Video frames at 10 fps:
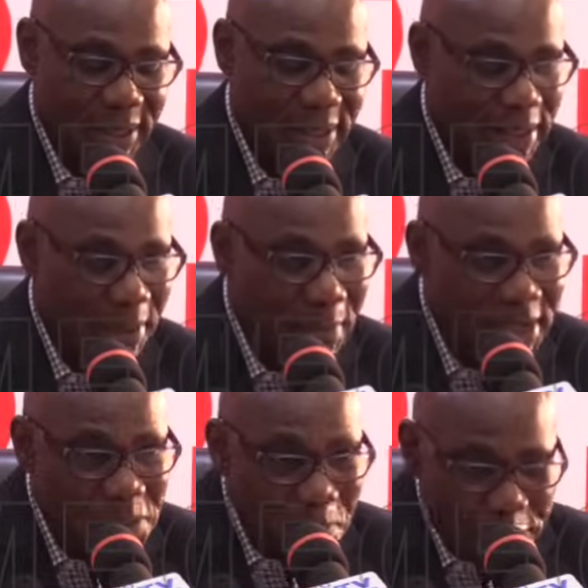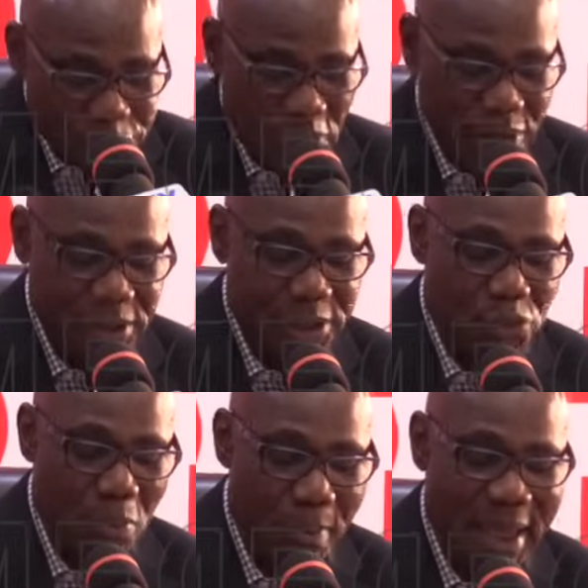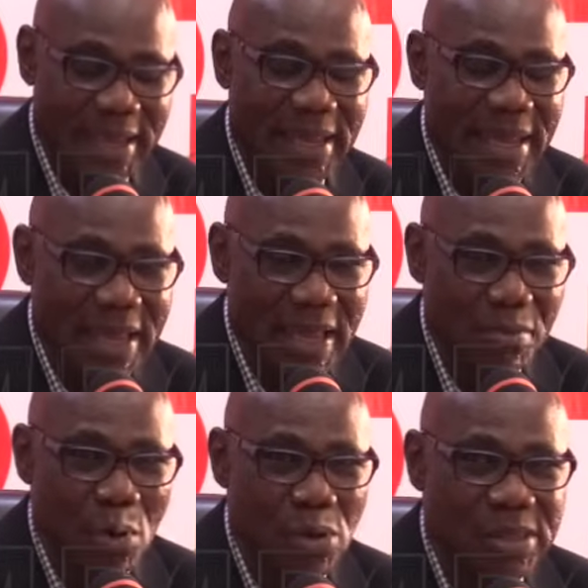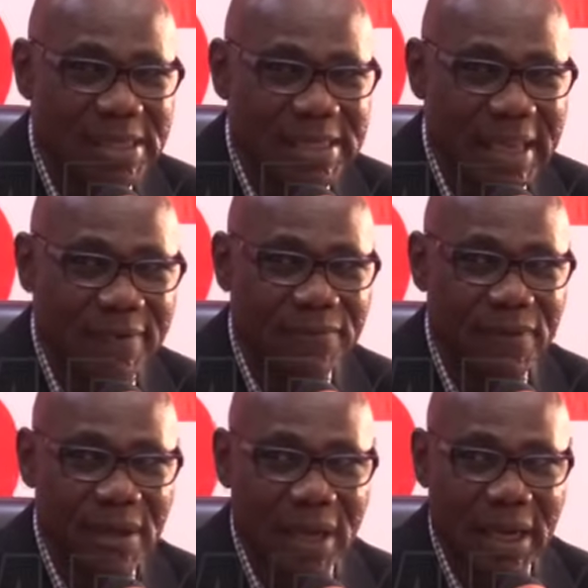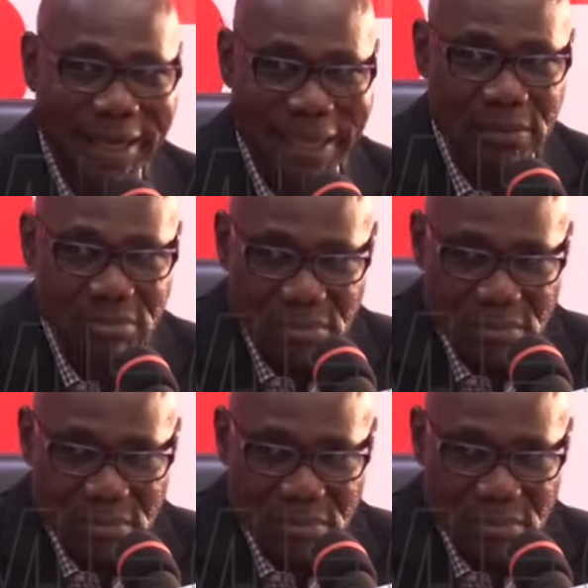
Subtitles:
His mission is to make Imo safe again.